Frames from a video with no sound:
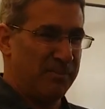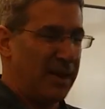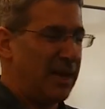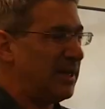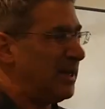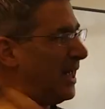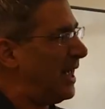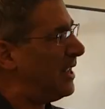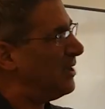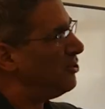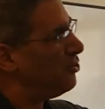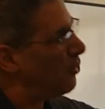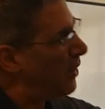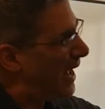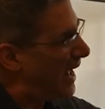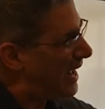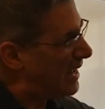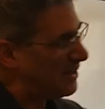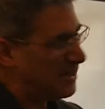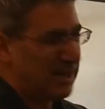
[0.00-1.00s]
And you're
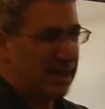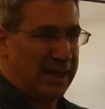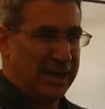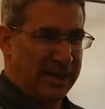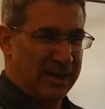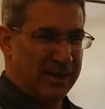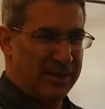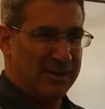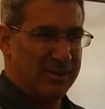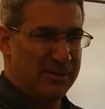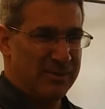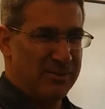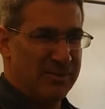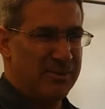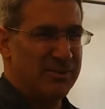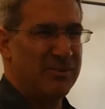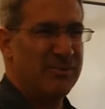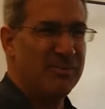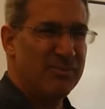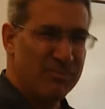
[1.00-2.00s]
adding
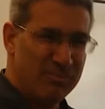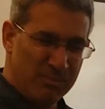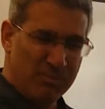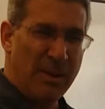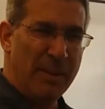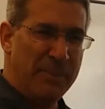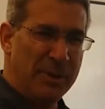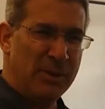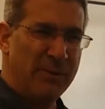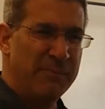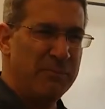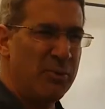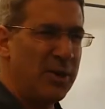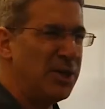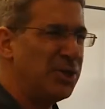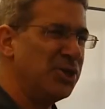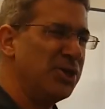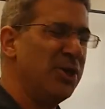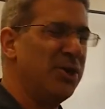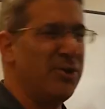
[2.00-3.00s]
a bit of
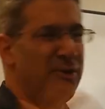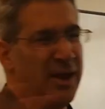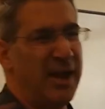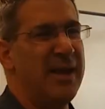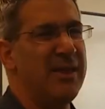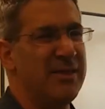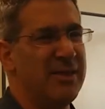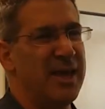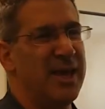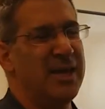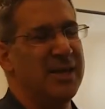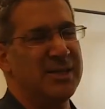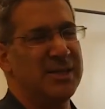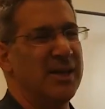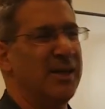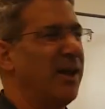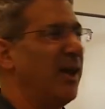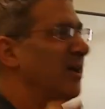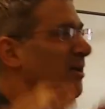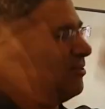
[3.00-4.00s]
pressure and they
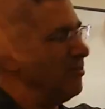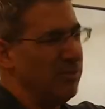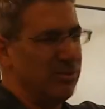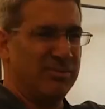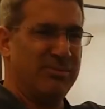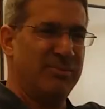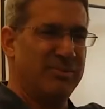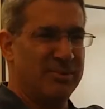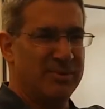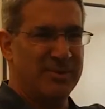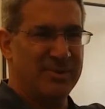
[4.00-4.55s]
say like, oh,